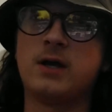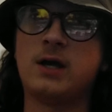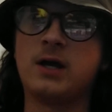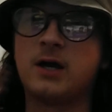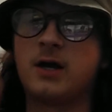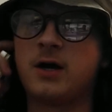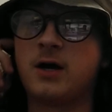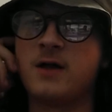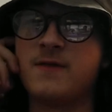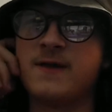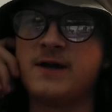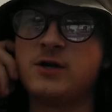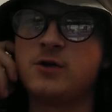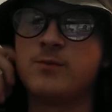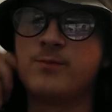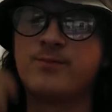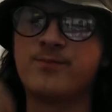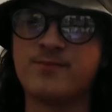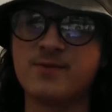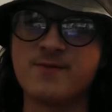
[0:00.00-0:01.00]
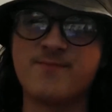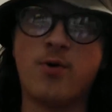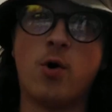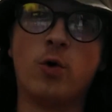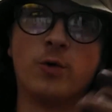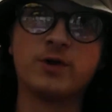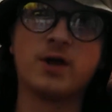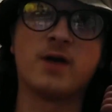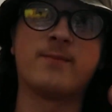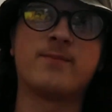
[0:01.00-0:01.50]
and then it
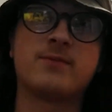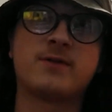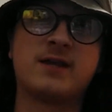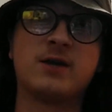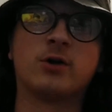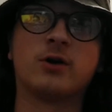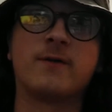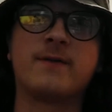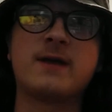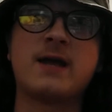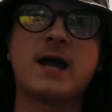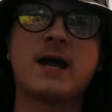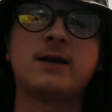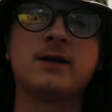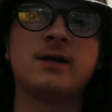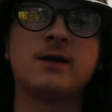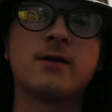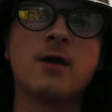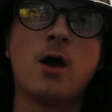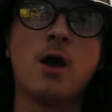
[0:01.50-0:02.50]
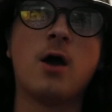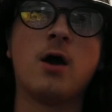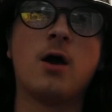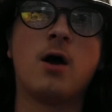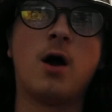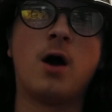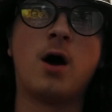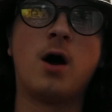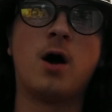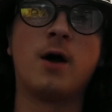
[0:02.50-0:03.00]
pulls up Secret of the Andes.
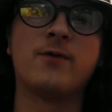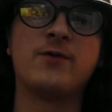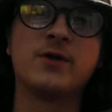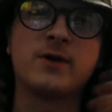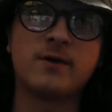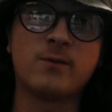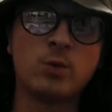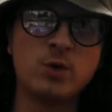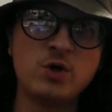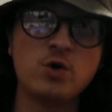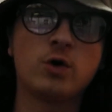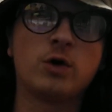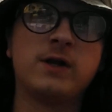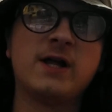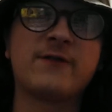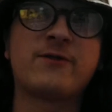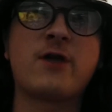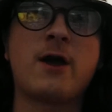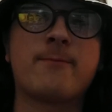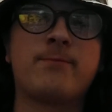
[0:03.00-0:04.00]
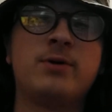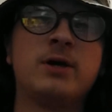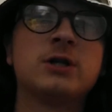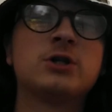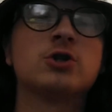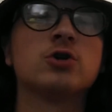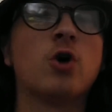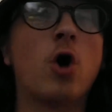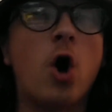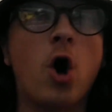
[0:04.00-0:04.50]
When you click that
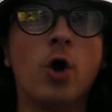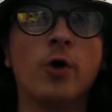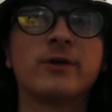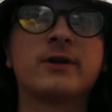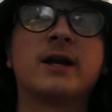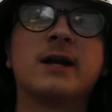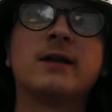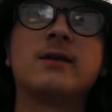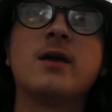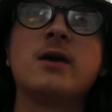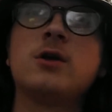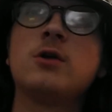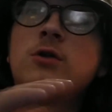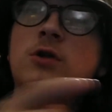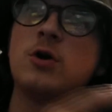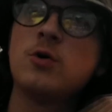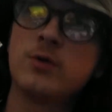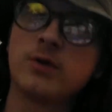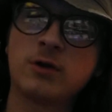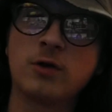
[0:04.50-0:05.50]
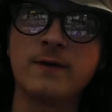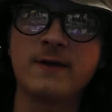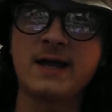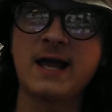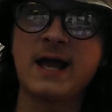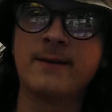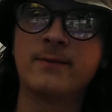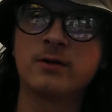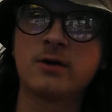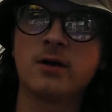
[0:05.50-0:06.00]
picture, all it's gonna take you to is to
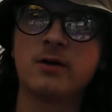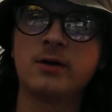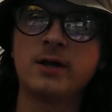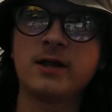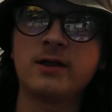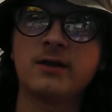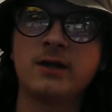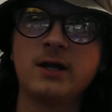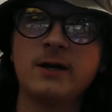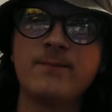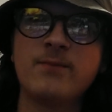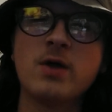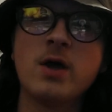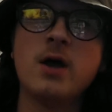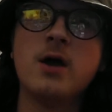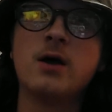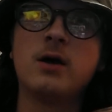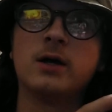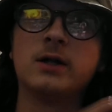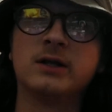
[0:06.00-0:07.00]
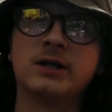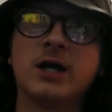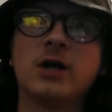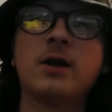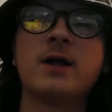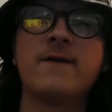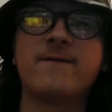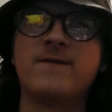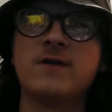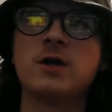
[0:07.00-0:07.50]
the Amazon listing.
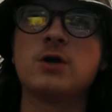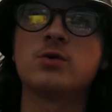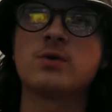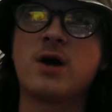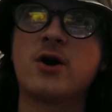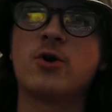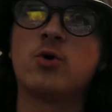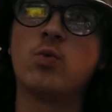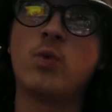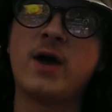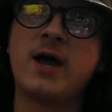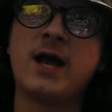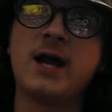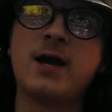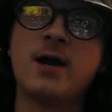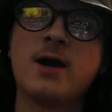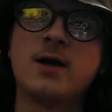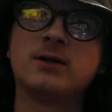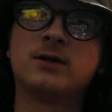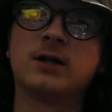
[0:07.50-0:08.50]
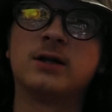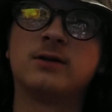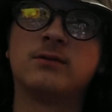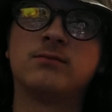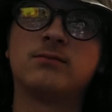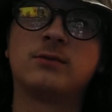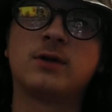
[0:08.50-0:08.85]
Until I figure out a way to